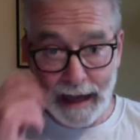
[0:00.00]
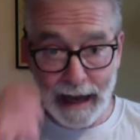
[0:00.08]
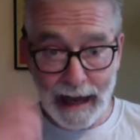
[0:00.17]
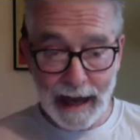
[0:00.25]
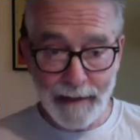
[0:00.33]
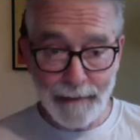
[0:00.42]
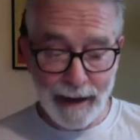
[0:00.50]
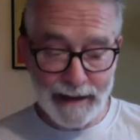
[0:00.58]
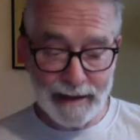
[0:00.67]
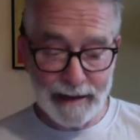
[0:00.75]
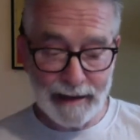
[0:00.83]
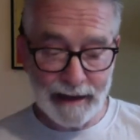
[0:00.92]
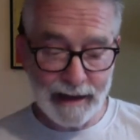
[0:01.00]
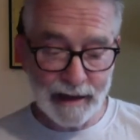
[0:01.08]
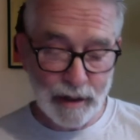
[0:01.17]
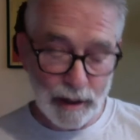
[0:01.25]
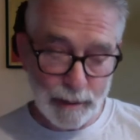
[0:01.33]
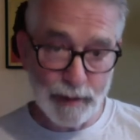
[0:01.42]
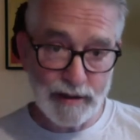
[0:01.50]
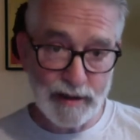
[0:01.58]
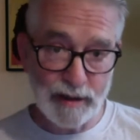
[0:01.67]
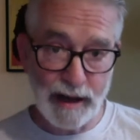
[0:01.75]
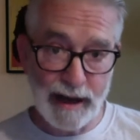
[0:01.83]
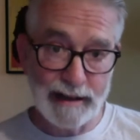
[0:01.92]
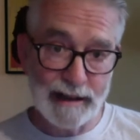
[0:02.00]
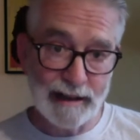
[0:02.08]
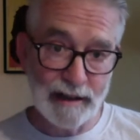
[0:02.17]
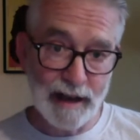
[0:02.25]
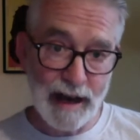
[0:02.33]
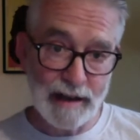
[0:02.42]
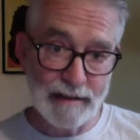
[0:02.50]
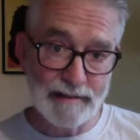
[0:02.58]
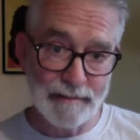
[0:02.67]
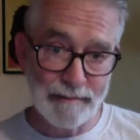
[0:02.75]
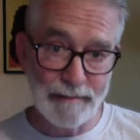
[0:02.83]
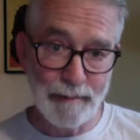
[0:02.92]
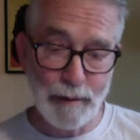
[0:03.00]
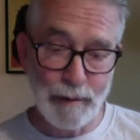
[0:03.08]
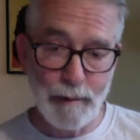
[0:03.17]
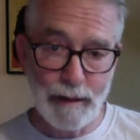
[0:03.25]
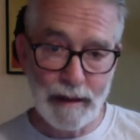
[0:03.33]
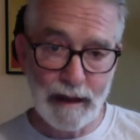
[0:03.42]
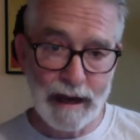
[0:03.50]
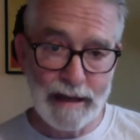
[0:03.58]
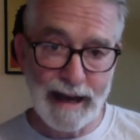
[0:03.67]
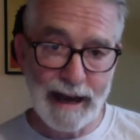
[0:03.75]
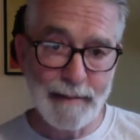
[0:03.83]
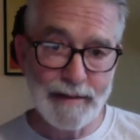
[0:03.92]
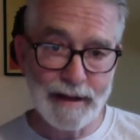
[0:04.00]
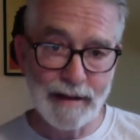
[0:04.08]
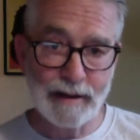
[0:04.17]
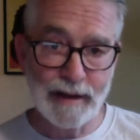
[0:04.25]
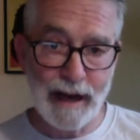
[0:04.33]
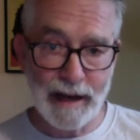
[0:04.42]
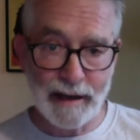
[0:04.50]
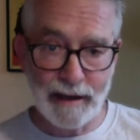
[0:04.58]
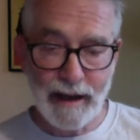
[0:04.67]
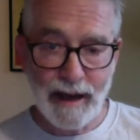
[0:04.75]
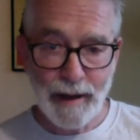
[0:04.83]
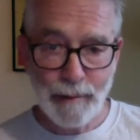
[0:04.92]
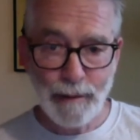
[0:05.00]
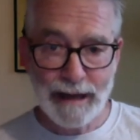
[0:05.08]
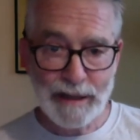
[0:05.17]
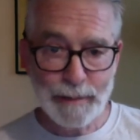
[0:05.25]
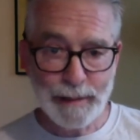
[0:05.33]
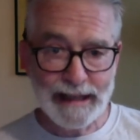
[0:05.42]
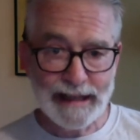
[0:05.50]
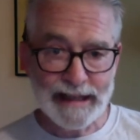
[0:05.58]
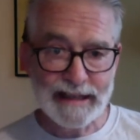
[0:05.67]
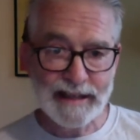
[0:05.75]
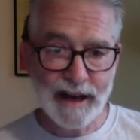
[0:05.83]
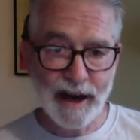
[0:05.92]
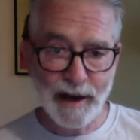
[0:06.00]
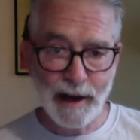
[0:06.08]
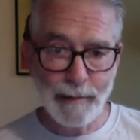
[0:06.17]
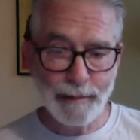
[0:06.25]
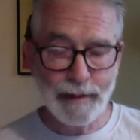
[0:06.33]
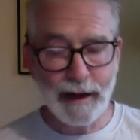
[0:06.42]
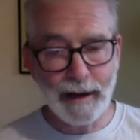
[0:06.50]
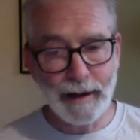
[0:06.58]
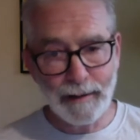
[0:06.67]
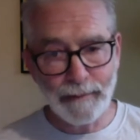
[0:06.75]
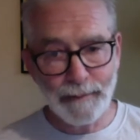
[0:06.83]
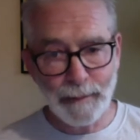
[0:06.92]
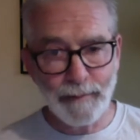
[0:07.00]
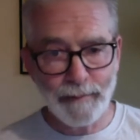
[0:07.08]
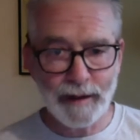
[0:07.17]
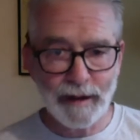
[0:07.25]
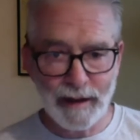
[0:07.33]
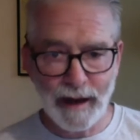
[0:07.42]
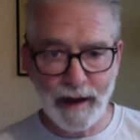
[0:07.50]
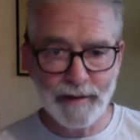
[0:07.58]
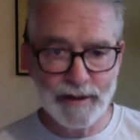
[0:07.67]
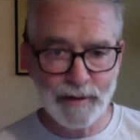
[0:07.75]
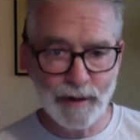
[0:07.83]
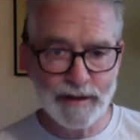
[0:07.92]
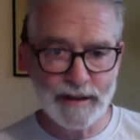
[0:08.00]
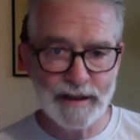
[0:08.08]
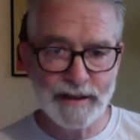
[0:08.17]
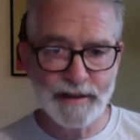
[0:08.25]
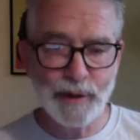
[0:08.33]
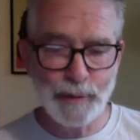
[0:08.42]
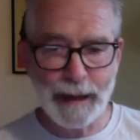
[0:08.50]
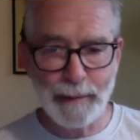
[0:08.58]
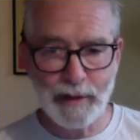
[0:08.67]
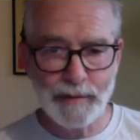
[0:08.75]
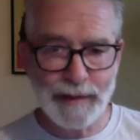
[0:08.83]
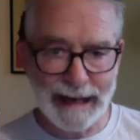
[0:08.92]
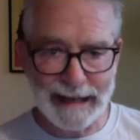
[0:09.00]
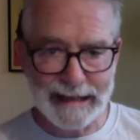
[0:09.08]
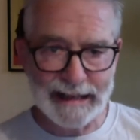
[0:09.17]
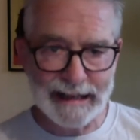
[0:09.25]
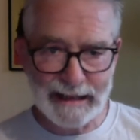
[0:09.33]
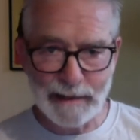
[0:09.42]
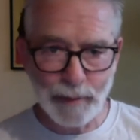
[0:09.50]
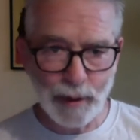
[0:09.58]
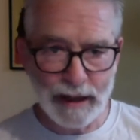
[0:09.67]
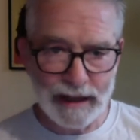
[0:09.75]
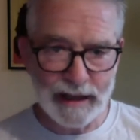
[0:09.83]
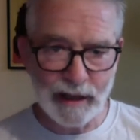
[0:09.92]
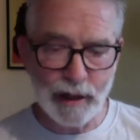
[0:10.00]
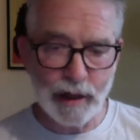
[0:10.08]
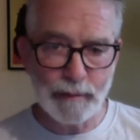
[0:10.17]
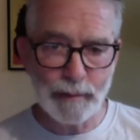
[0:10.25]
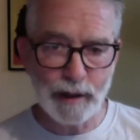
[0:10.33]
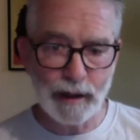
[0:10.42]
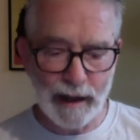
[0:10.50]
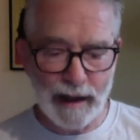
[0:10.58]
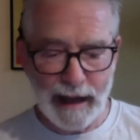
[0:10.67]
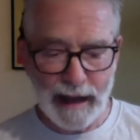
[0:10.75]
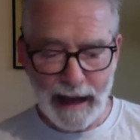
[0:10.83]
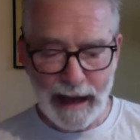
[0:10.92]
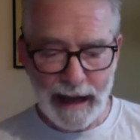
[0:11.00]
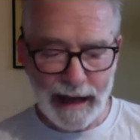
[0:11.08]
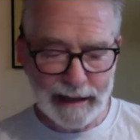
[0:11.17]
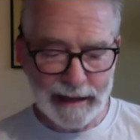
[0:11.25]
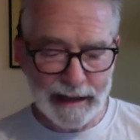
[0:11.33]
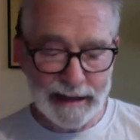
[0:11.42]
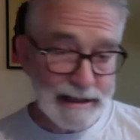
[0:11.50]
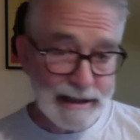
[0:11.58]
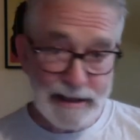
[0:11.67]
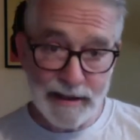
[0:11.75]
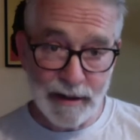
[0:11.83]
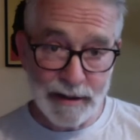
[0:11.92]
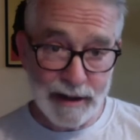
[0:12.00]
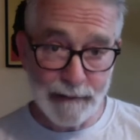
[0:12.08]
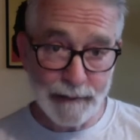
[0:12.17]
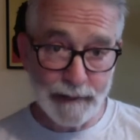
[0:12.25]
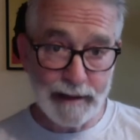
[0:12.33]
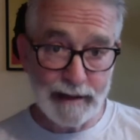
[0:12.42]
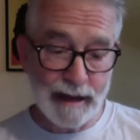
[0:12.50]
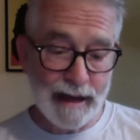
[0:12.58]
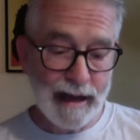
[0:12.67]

I find cookbooks a lot, and a lot of times there are a lot of recipes cut up from other sources, newspapers, magazines, and put in the cookbook. And this is no different.